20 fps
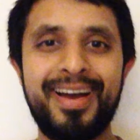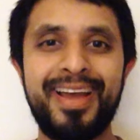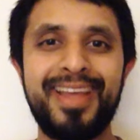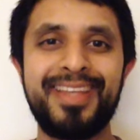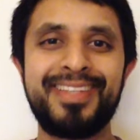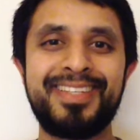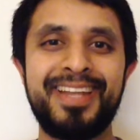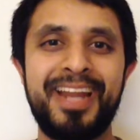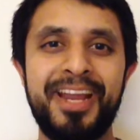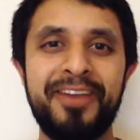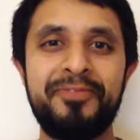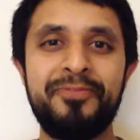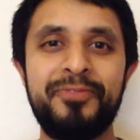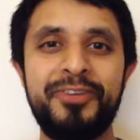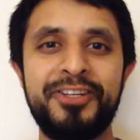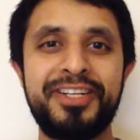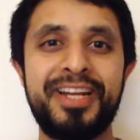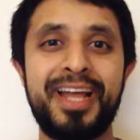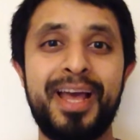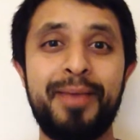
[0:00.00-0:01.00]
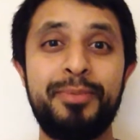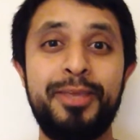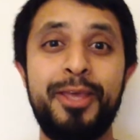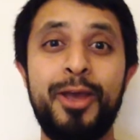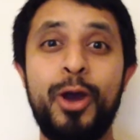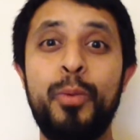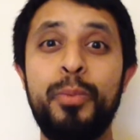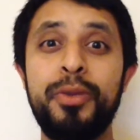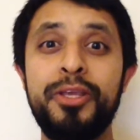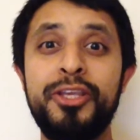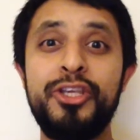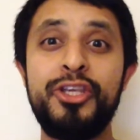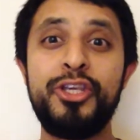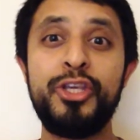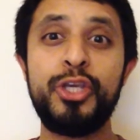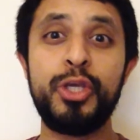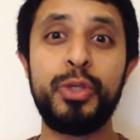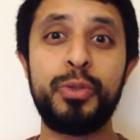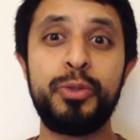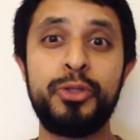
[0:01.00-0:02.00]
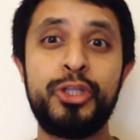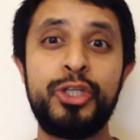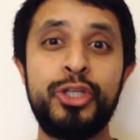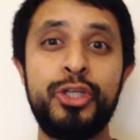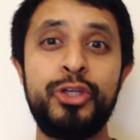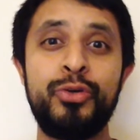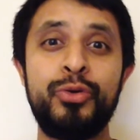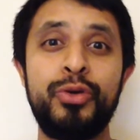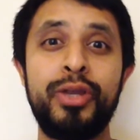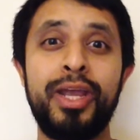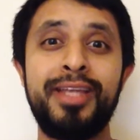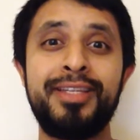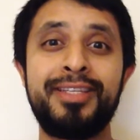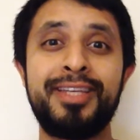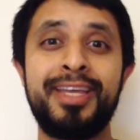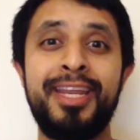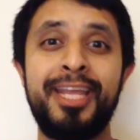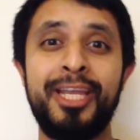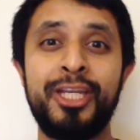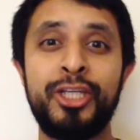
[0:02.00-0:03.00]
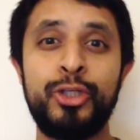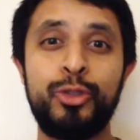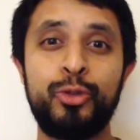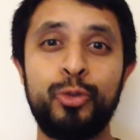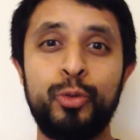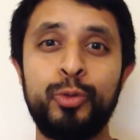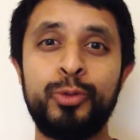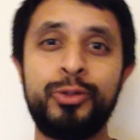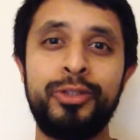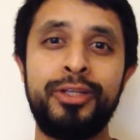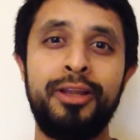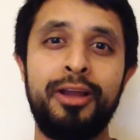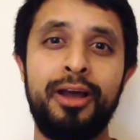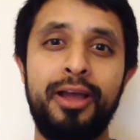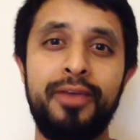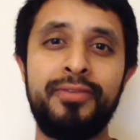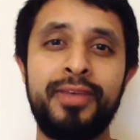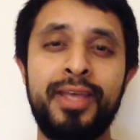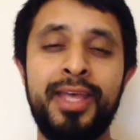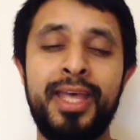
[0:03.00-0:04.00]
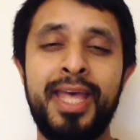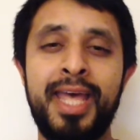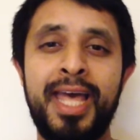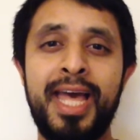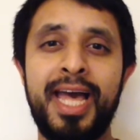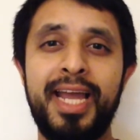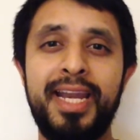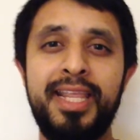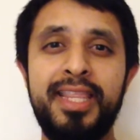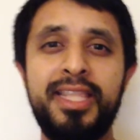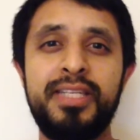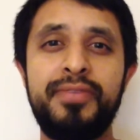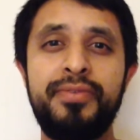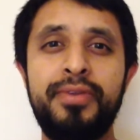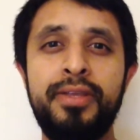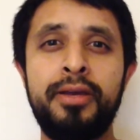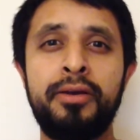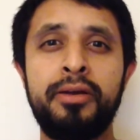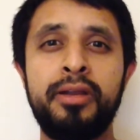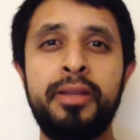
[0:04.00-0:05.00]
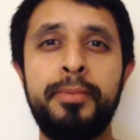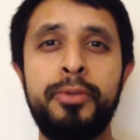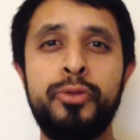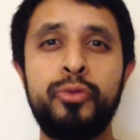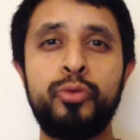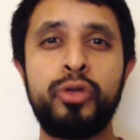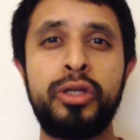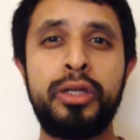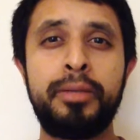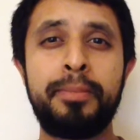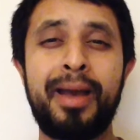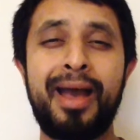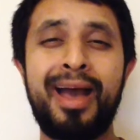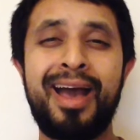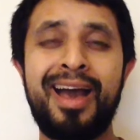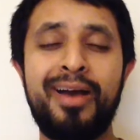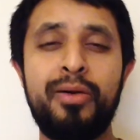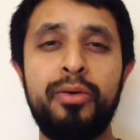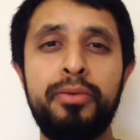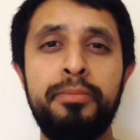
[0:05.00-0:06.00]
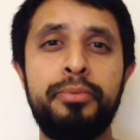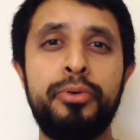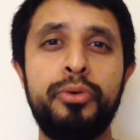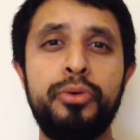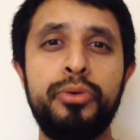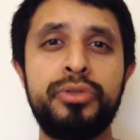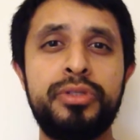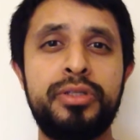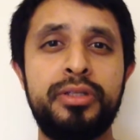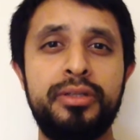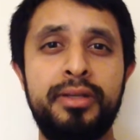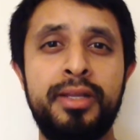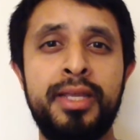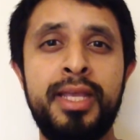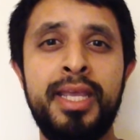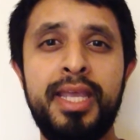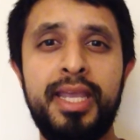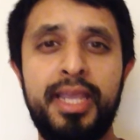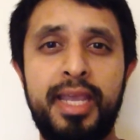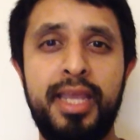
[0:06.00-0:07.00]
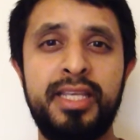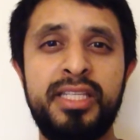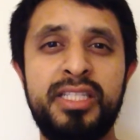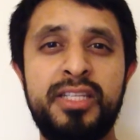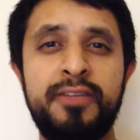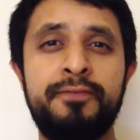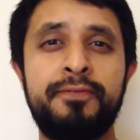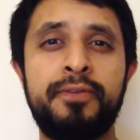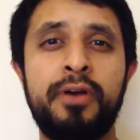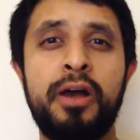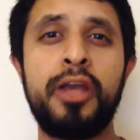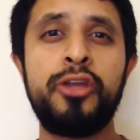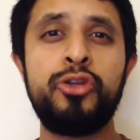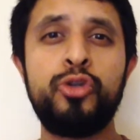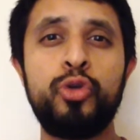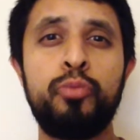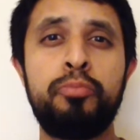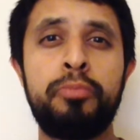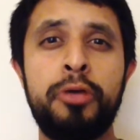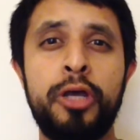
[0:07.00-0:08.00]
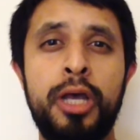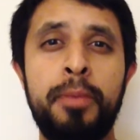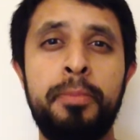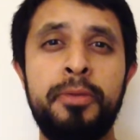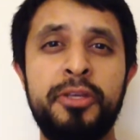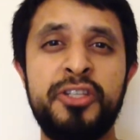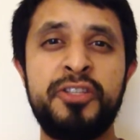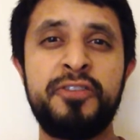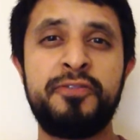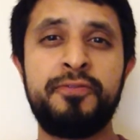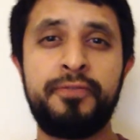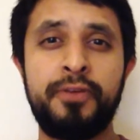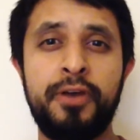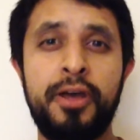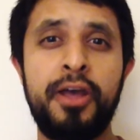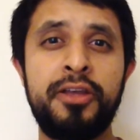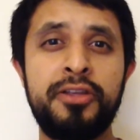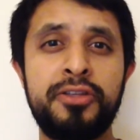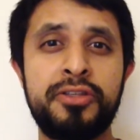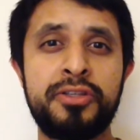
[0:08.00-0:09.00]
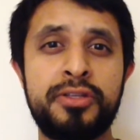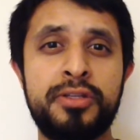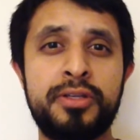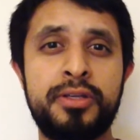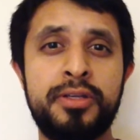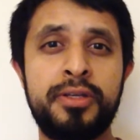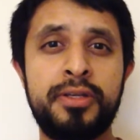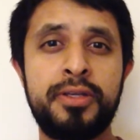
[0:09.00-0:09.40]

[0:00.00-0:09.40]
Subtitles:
Hi, it's Sadek from Vision Happy, helping you to create an extraordinary life. And in this video, I'm going to be talking about how important it is to find your purpose first,